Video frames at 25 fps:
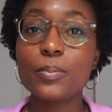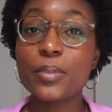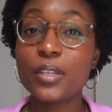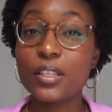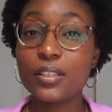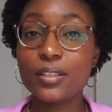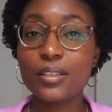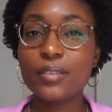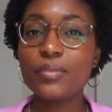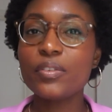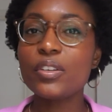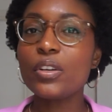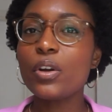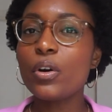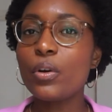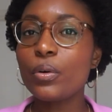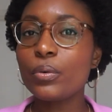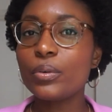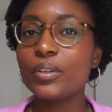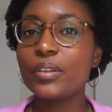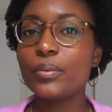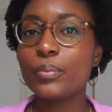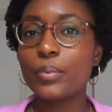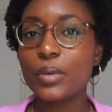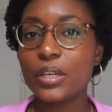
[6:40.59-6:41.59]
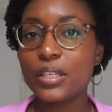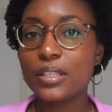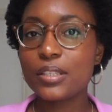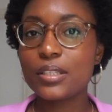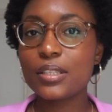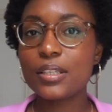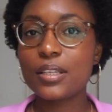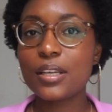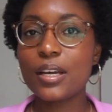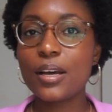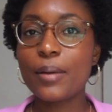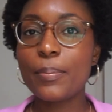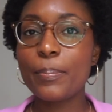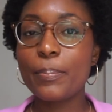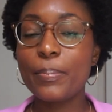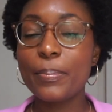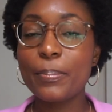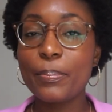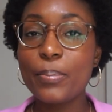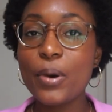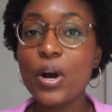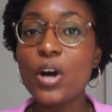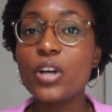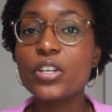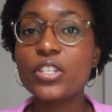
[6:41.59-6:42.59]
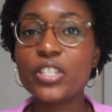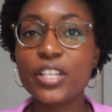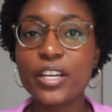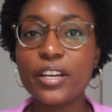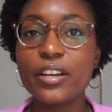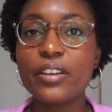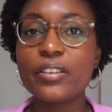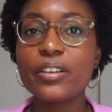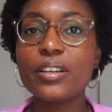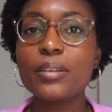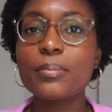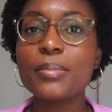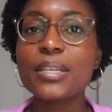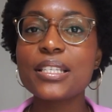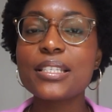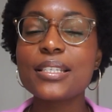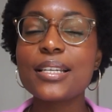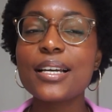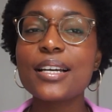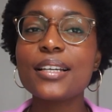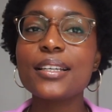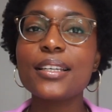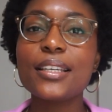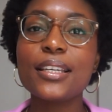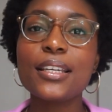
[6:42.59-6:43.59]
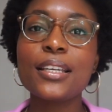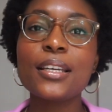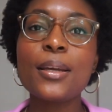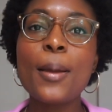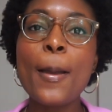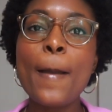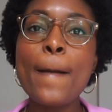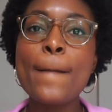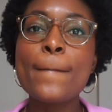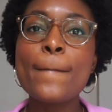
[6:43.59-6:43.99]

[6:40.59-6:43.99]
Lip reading: because even though it was a posh area in Masaki,